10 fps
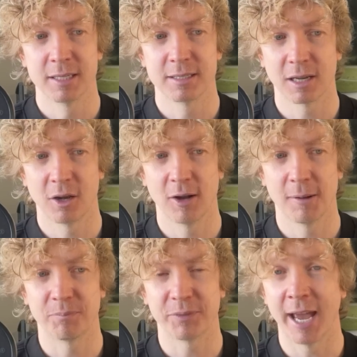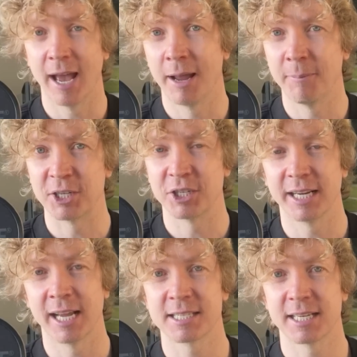So I mentioned
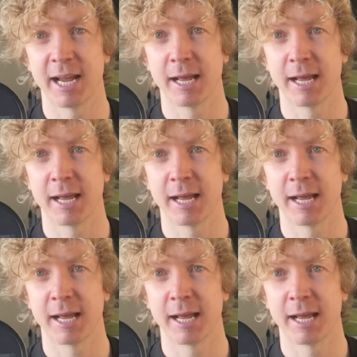it yesterday.